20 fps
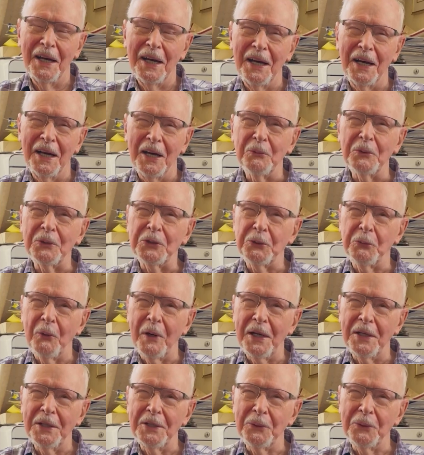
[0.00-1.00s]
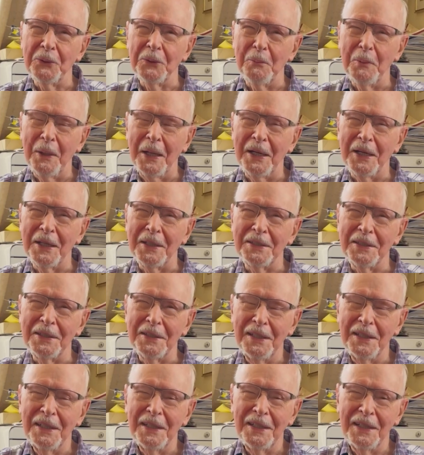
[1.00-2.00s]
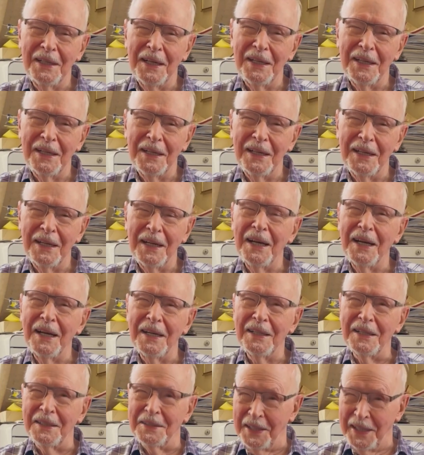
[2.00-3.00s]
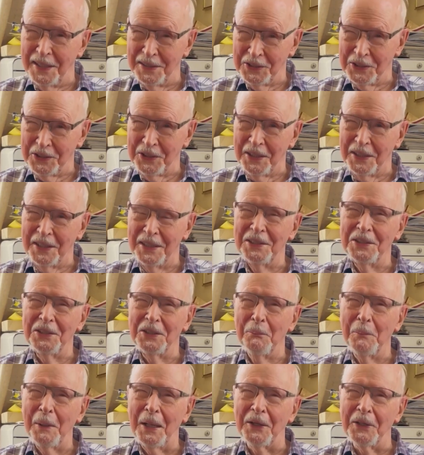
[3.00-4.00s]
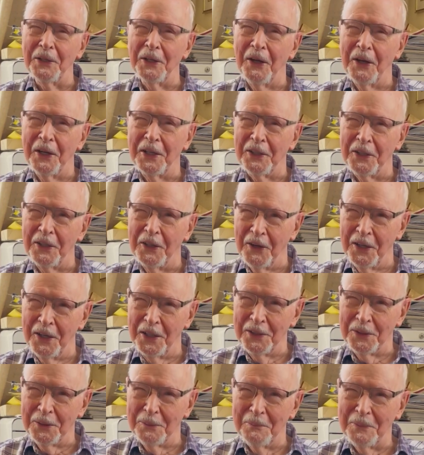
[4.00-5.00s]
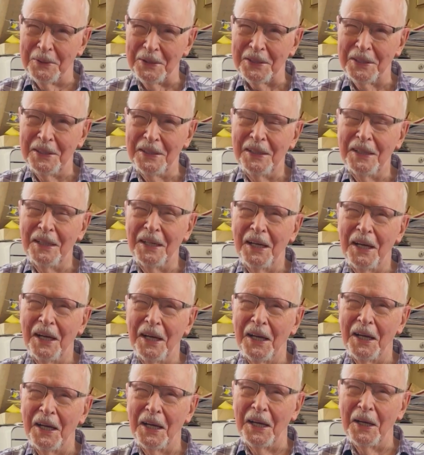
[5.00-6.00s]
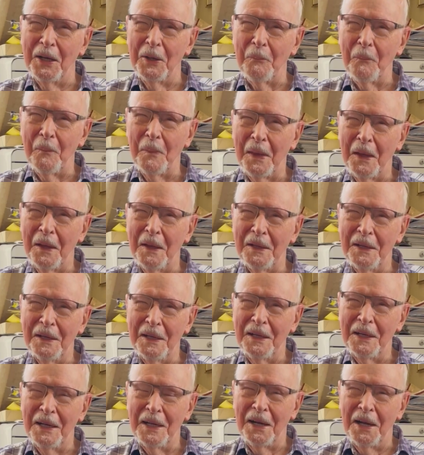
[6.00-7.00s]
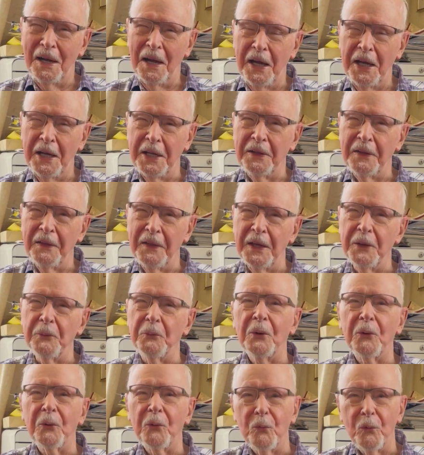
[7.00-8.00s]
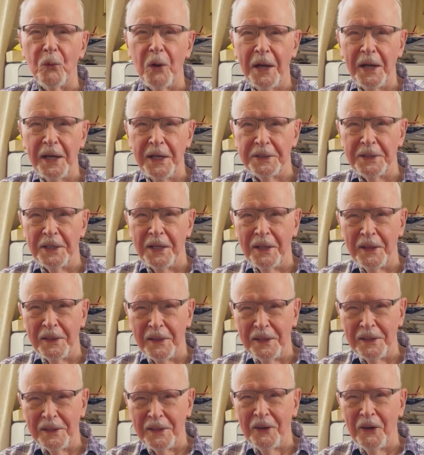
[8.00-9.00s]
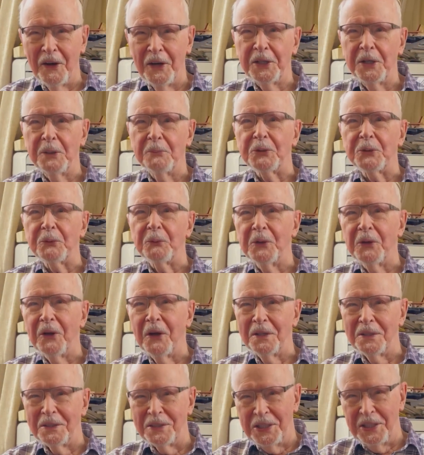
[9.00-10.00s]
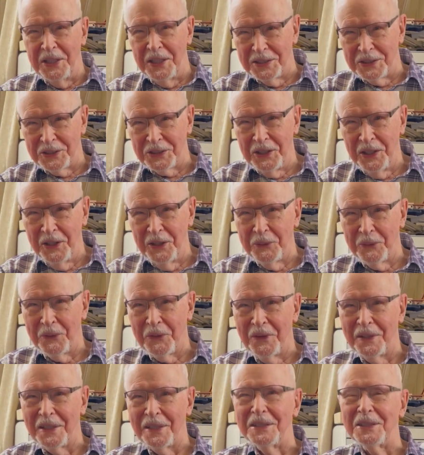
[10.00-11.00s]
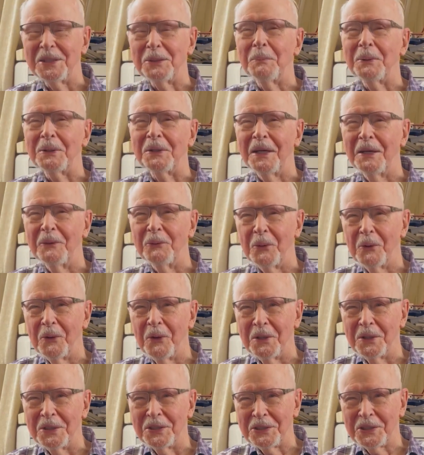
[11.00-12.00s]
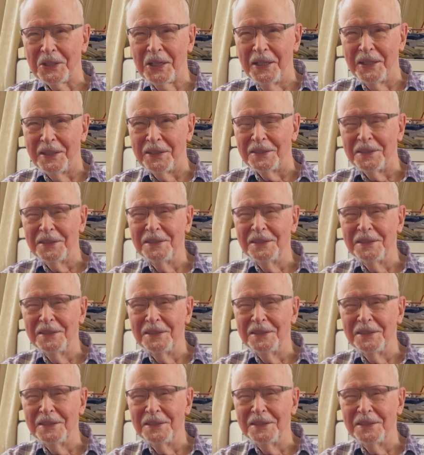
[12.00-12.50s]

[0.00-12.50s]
which ran to about, at that stage, about 90 items. And the items were not yes/no things, but they were on a scale.